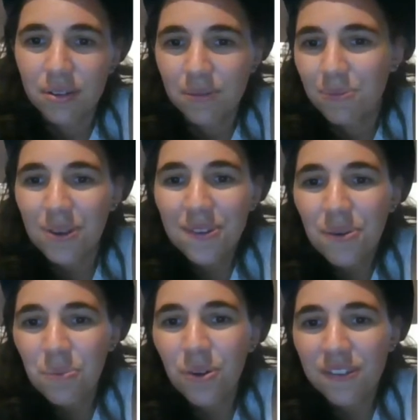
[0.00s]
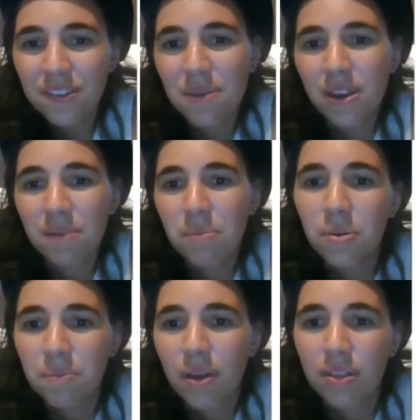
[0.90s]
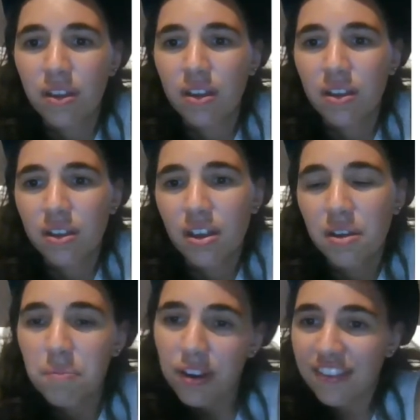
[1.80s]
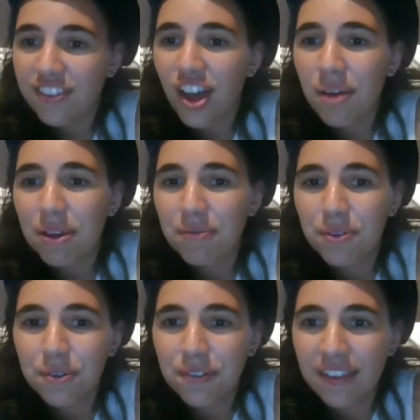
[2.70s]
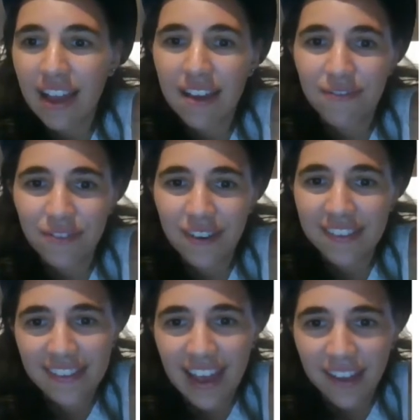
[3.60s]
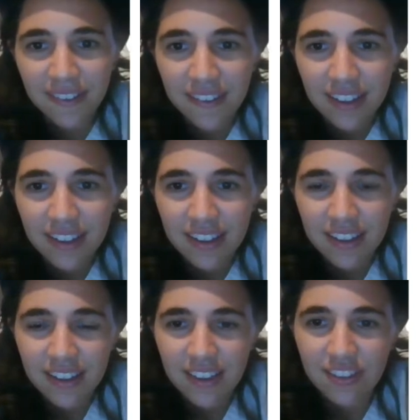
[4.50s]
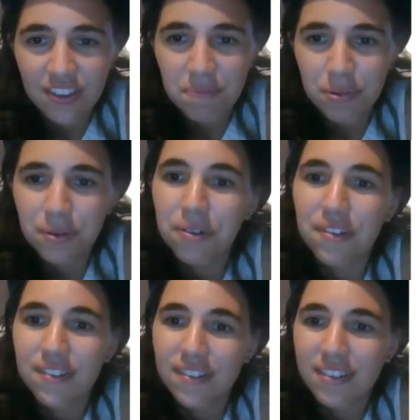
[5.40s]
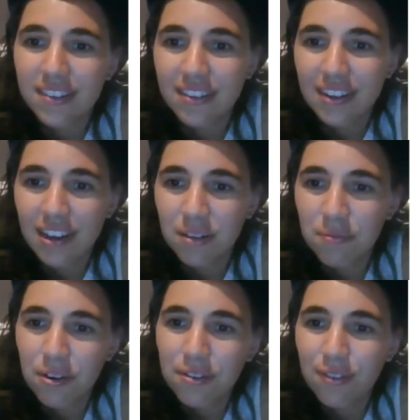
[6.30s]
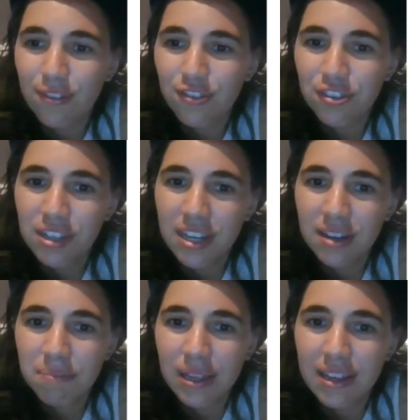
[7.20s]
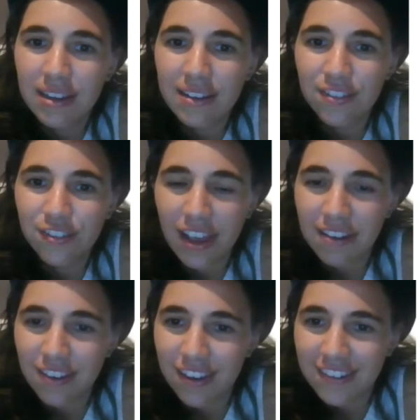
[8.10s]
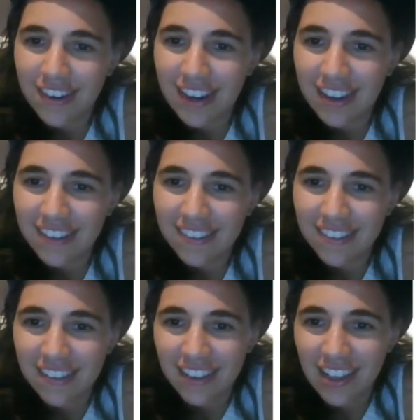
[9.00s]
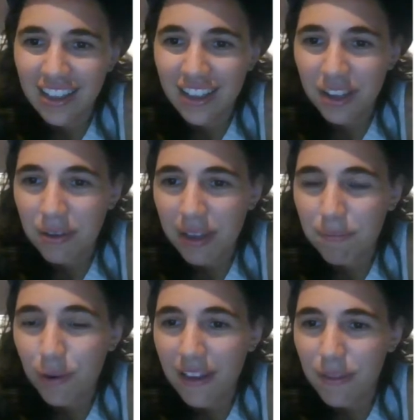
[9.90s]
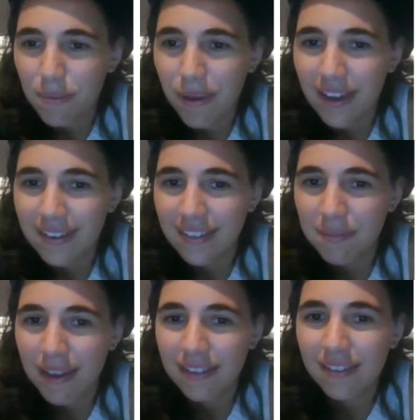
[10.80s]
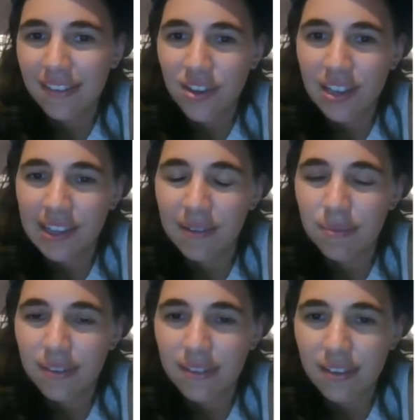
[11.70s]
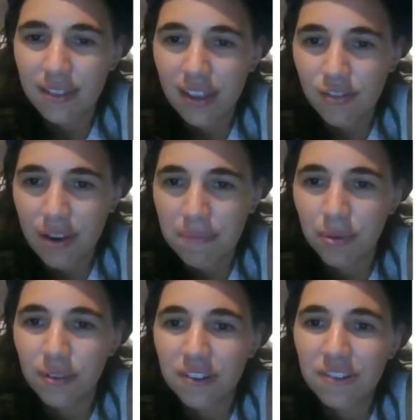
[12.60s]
We don't want him any more, mother. Prince Charming rules life for us now. Then she paused. A rose shook in her blood and shadowed her cheeks. Quick breath parted the petals of her lips. They trembled.